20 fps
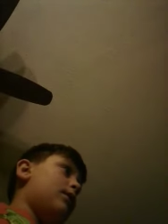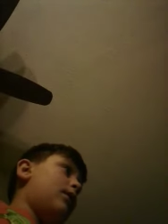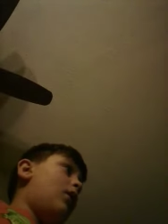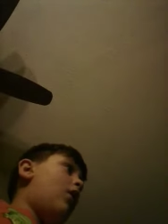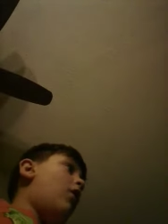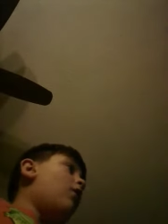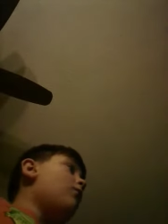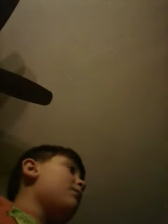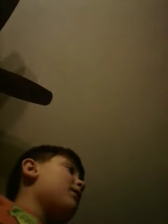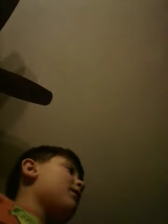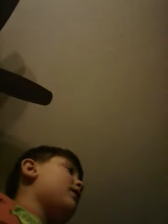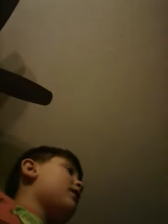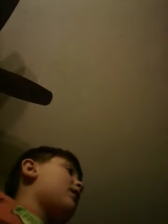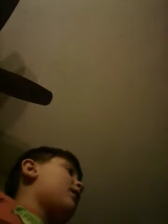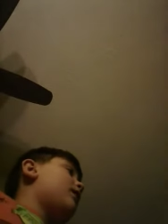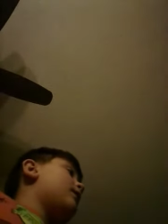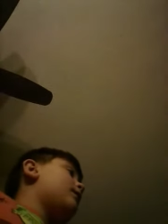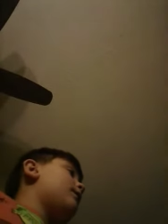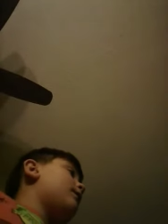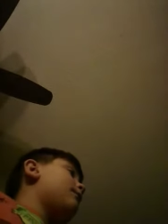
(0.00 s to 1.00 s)
Oh my
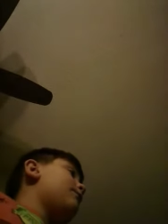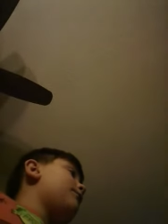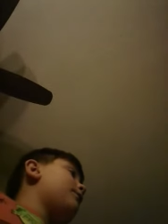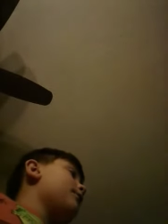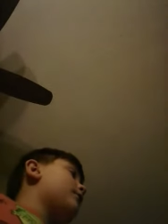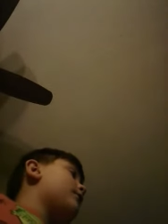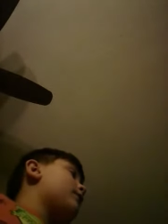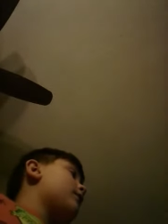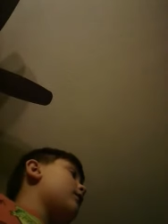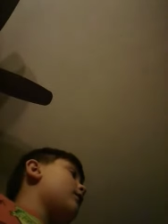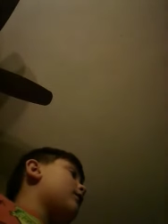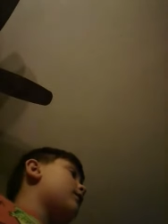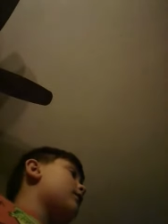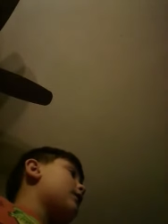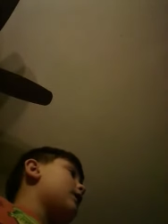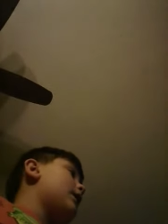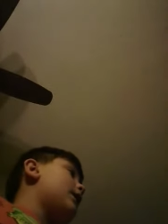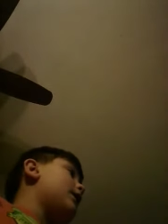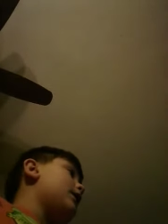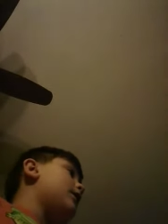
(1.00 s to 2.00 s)
god, Netflix just
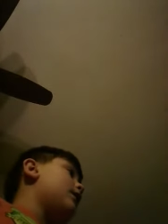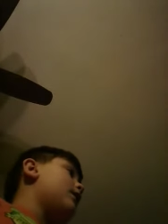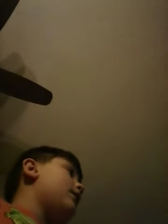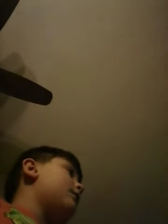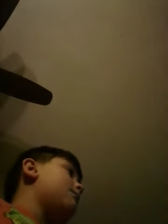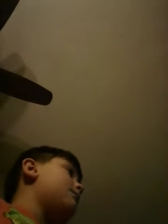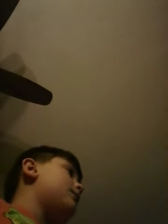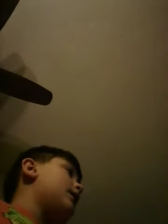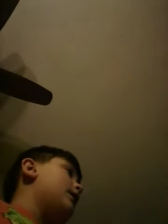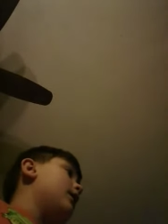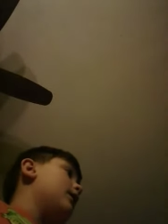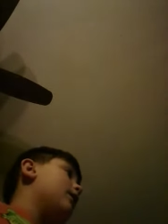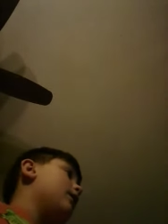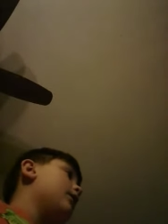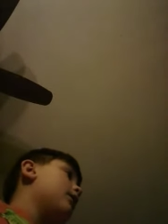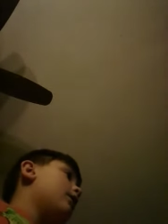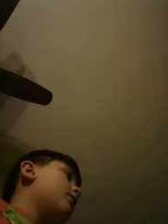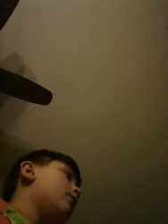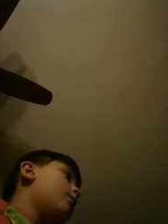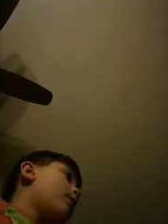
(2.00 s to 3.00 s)
got an update.
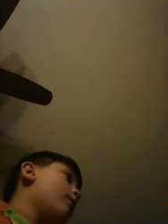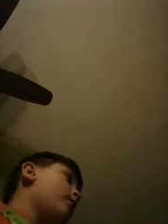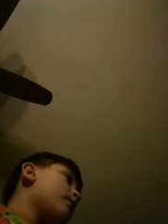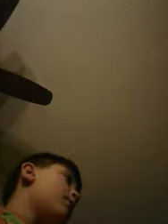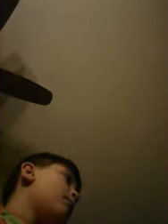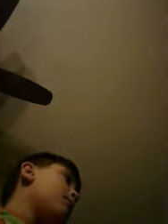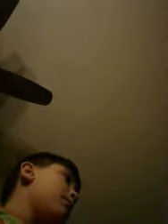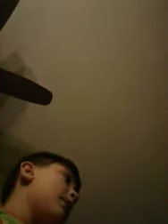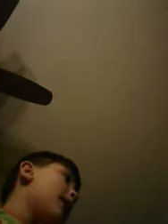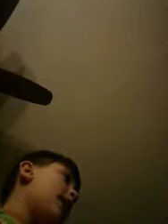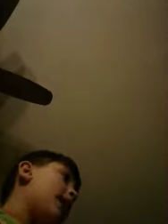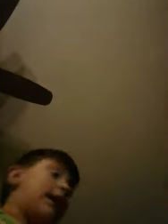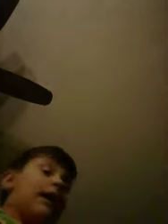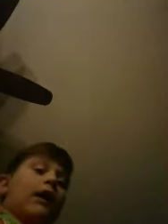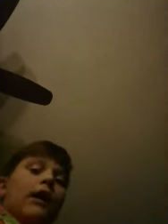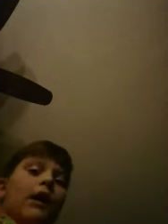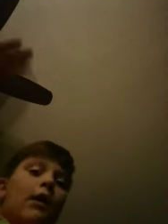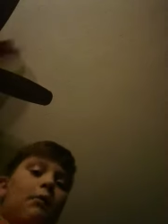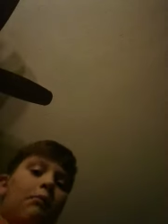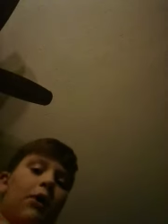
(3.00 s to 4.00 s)
Welcome
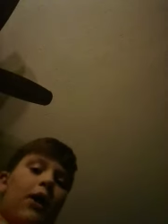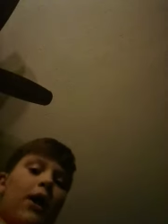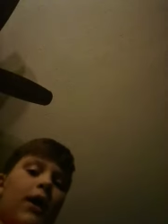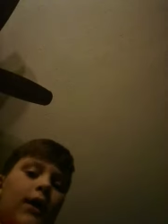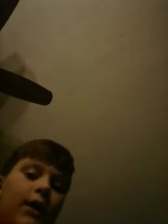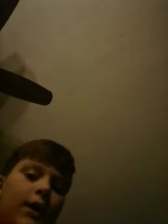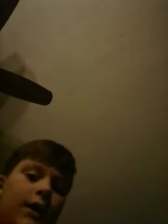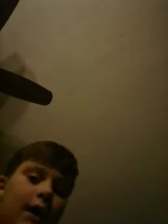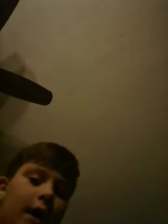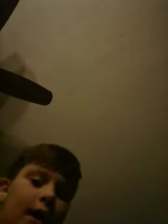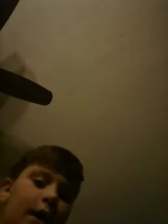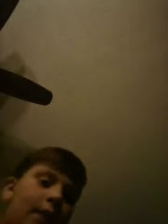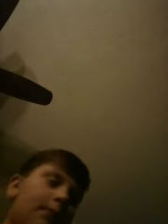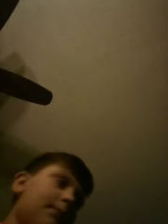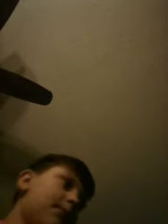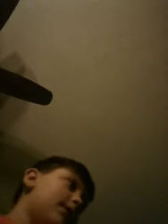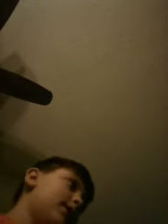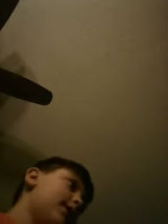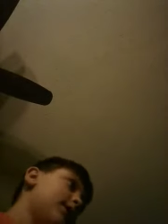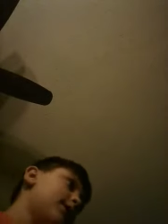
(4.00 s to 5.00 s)
back,
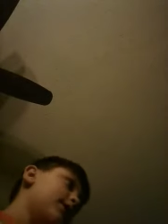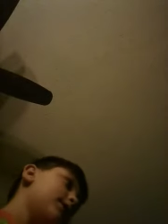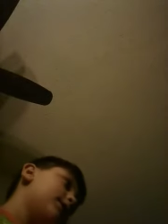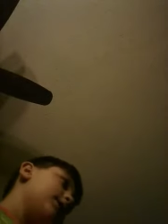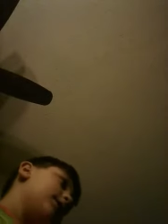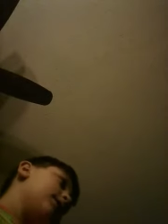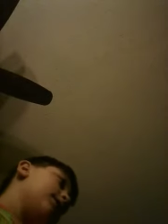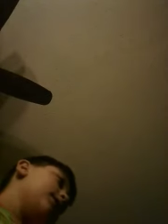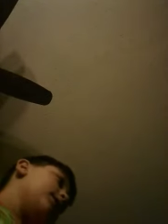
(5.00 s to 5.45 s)
PugTEM. See,